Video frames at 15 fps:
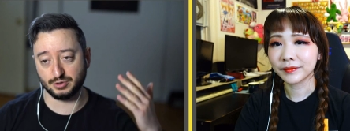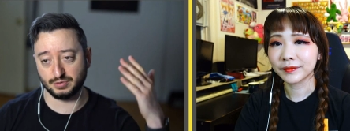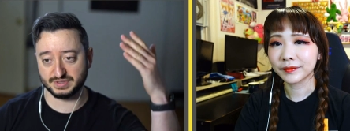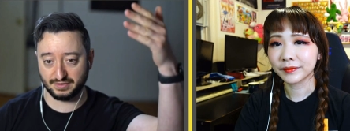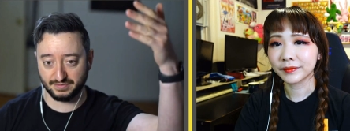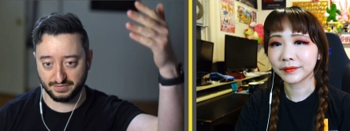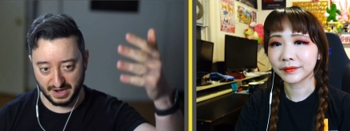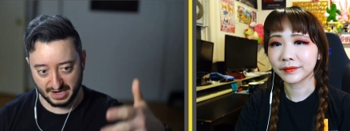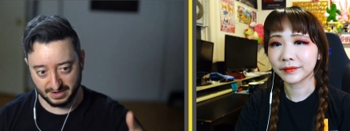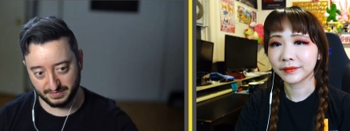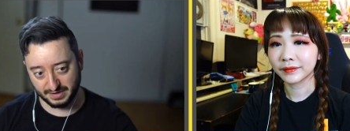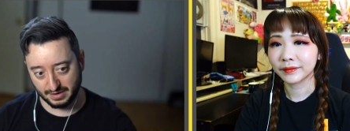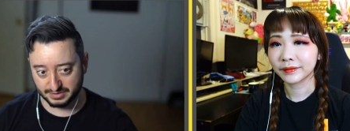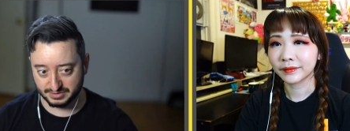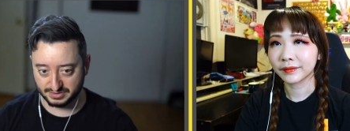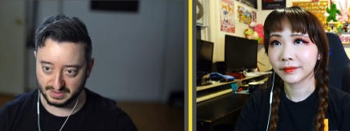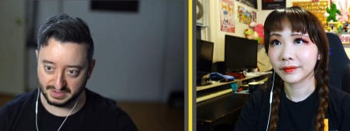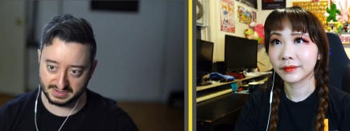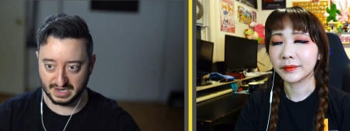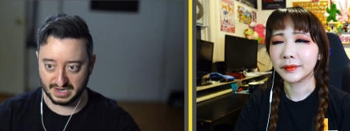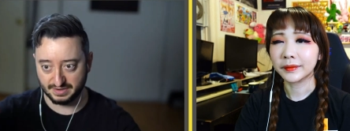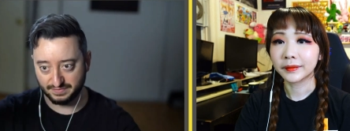Speaker 1: it was like 5 characters on
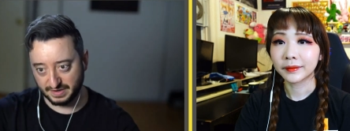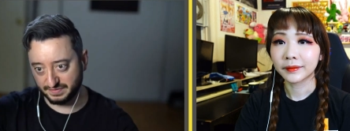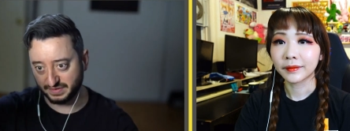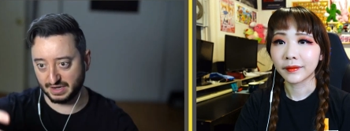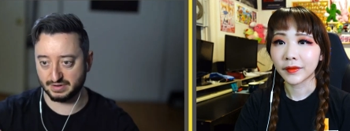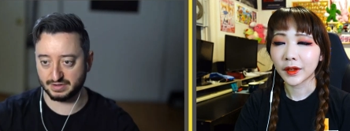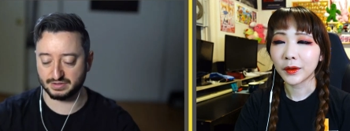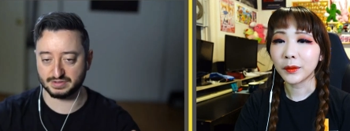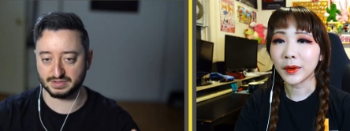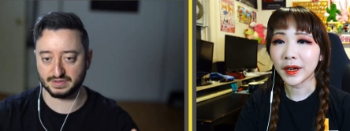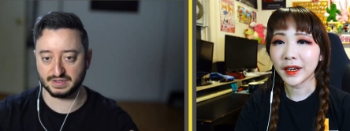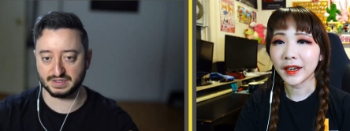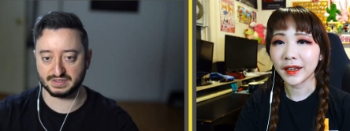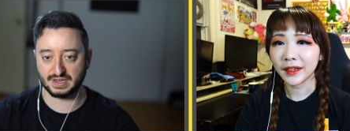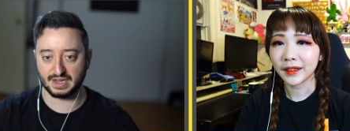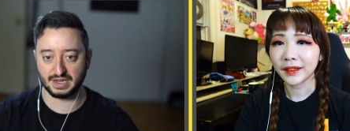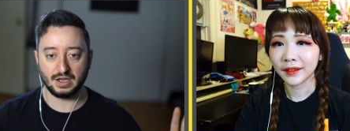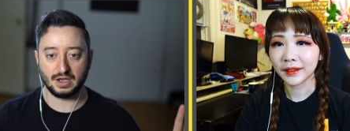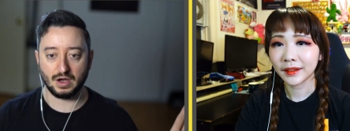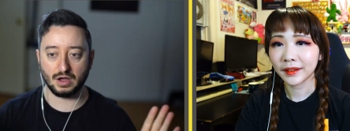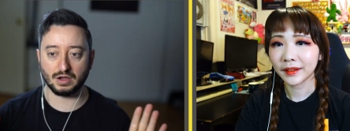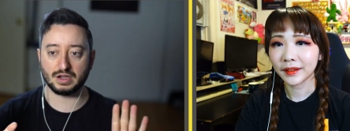this side, 5 characters on this
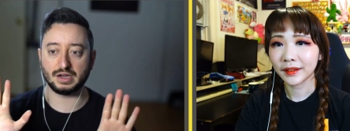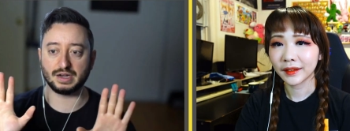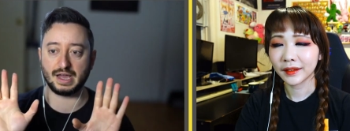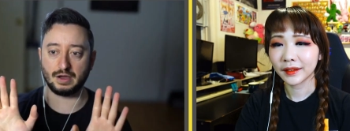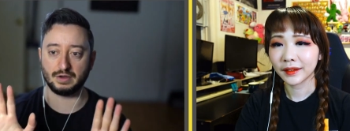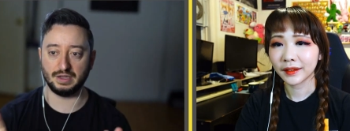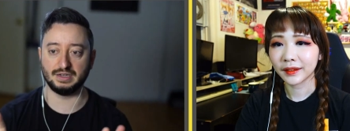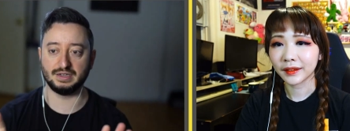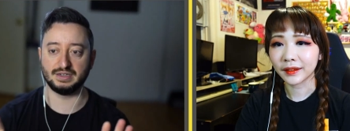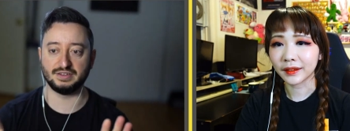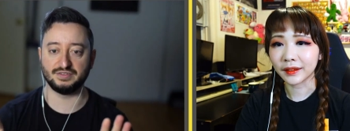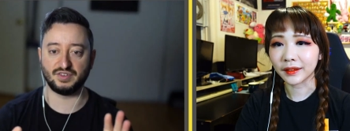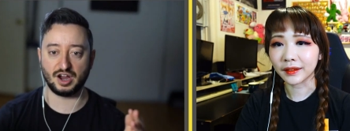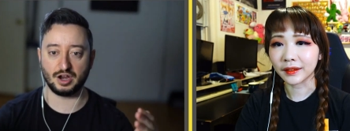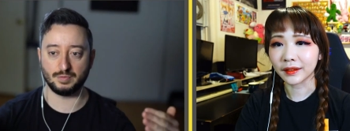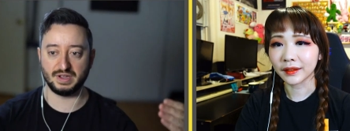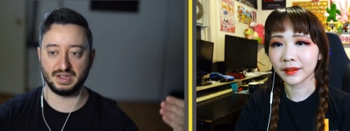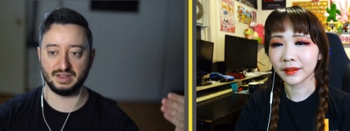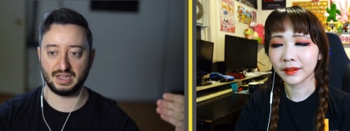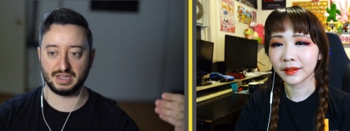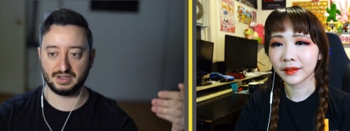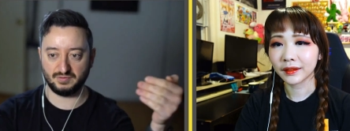side, all cut out in an
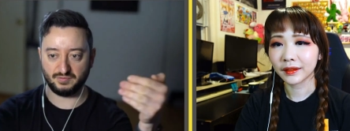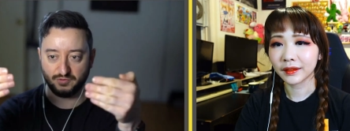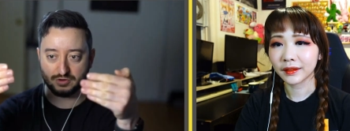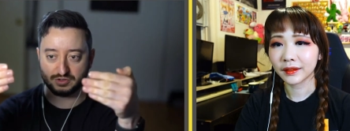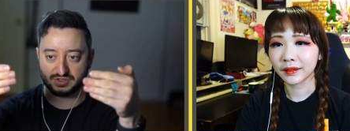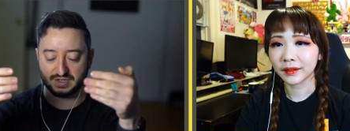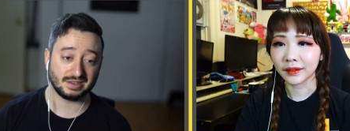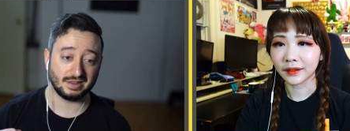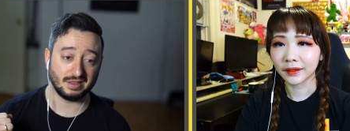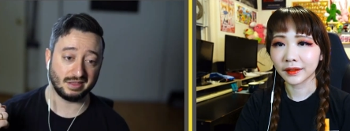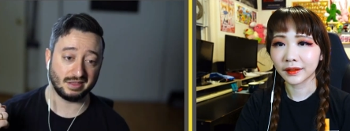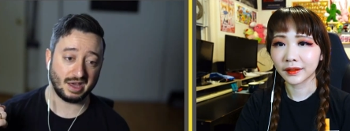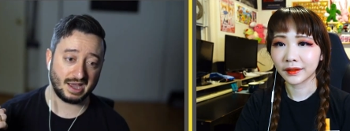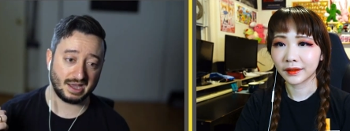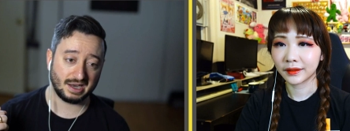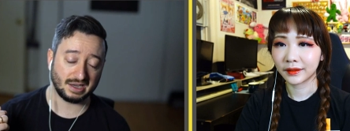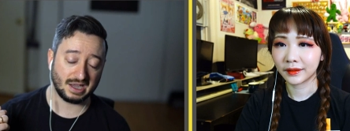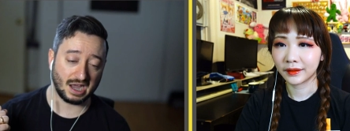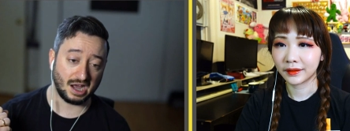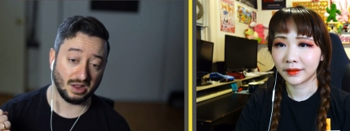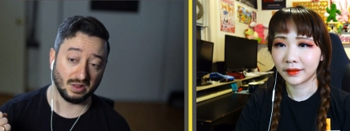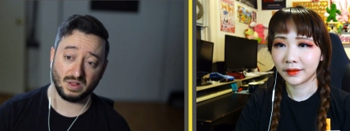environment like versus. That
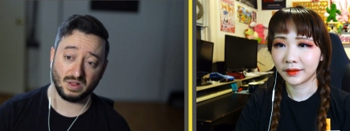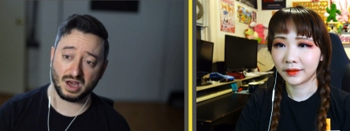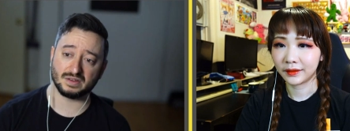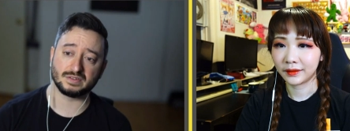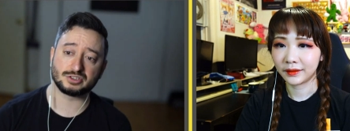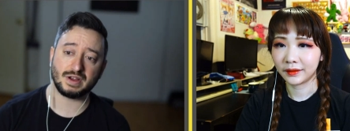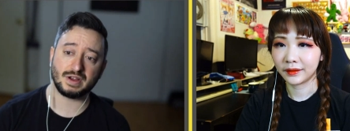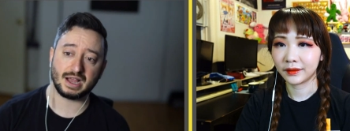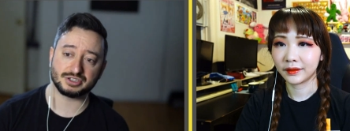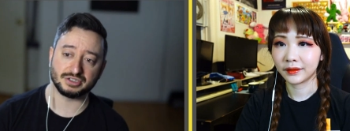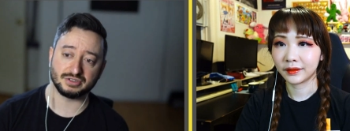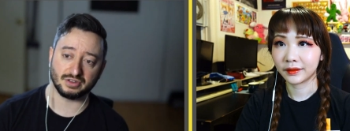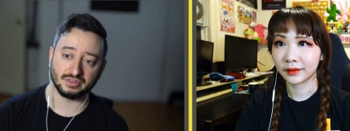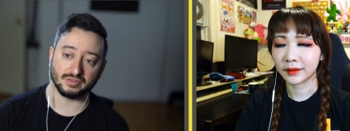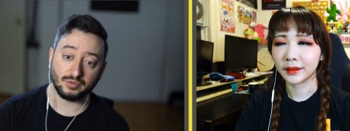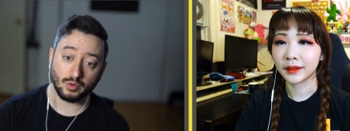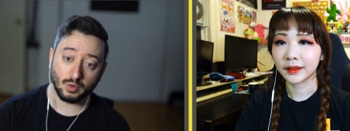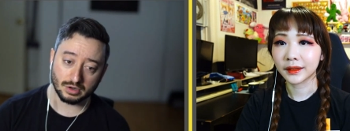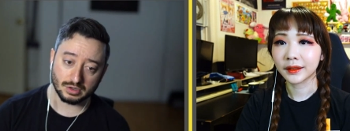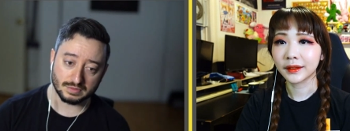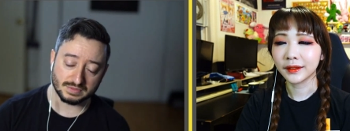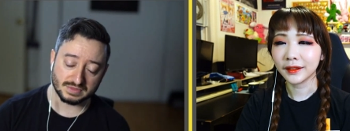got a lot of attraction on the
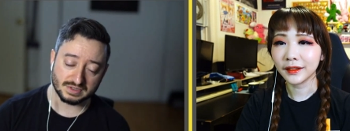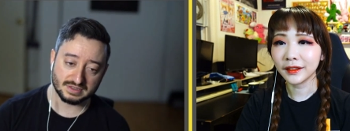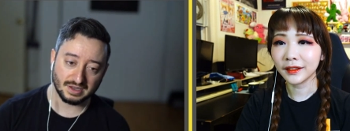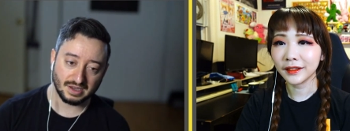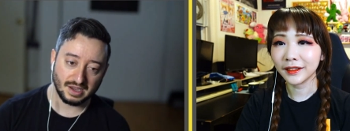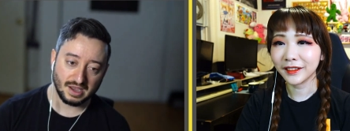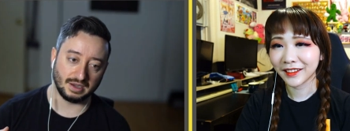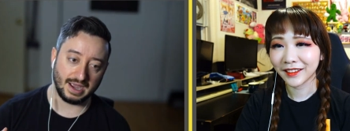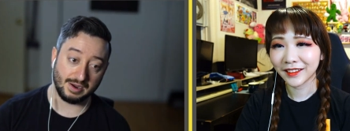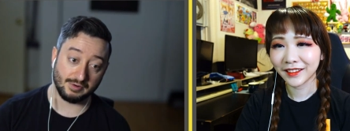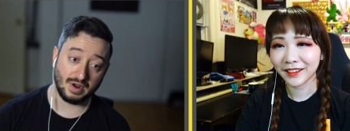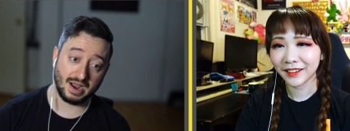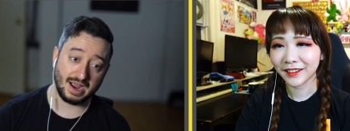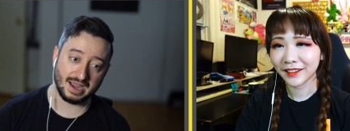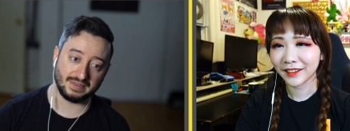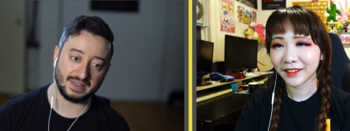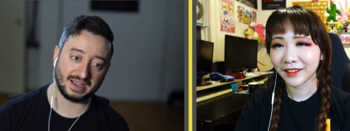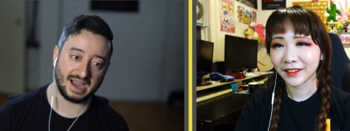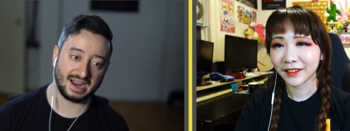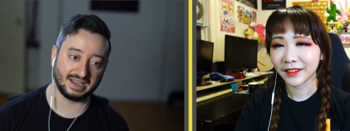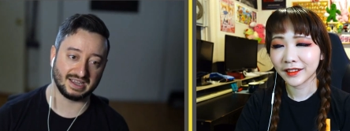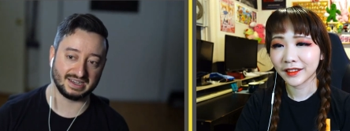forums. At Riot, they
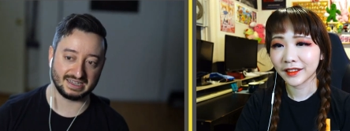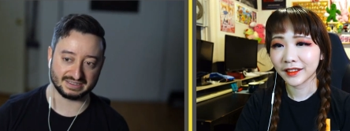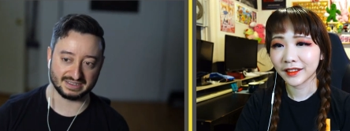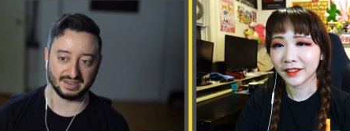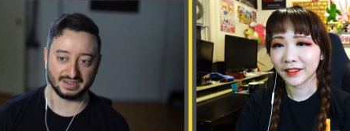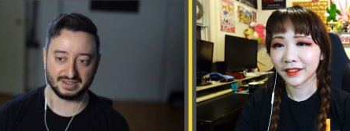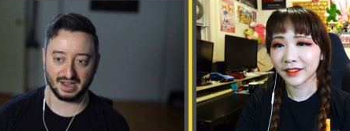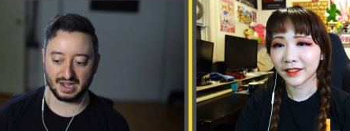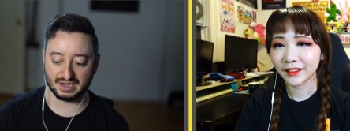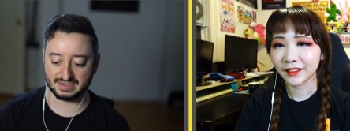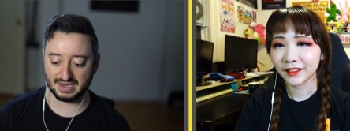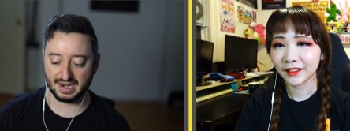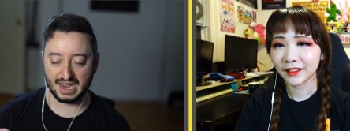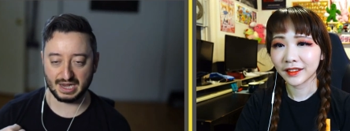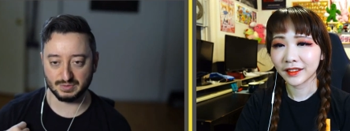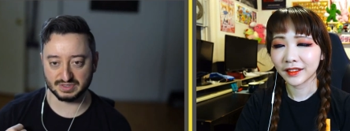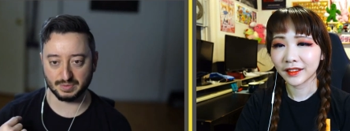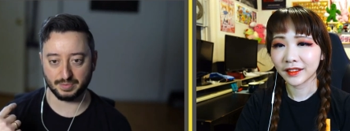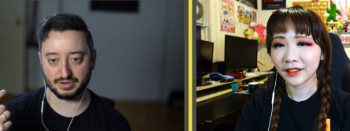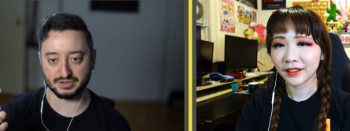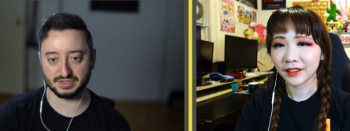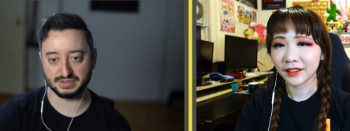kind of connected the dots that I was the
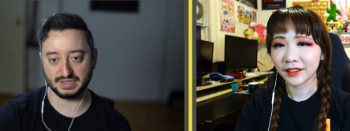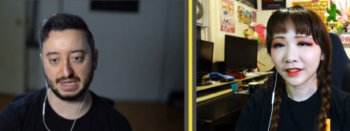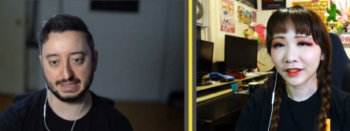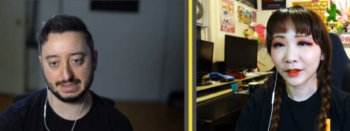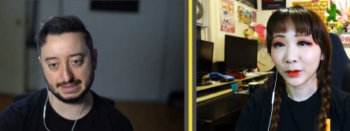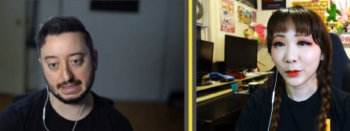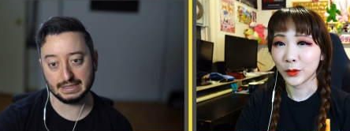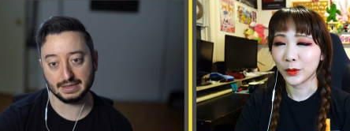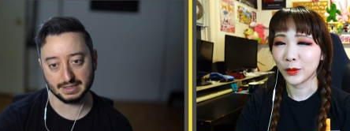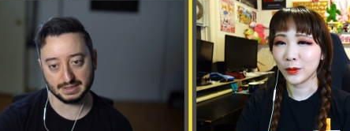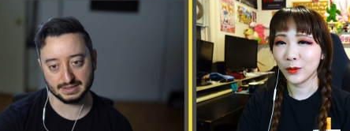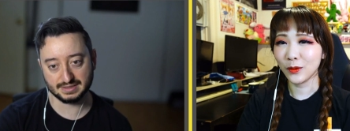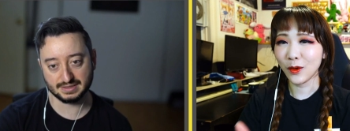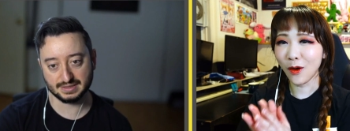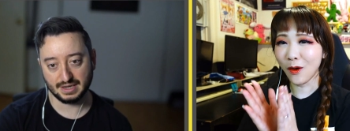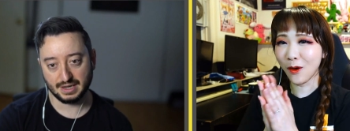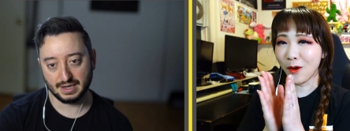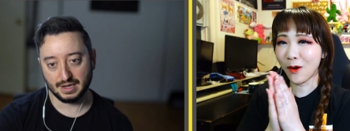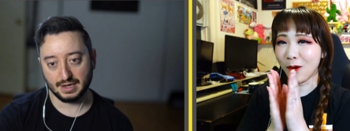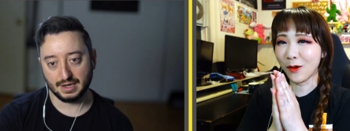person that did this. Woo!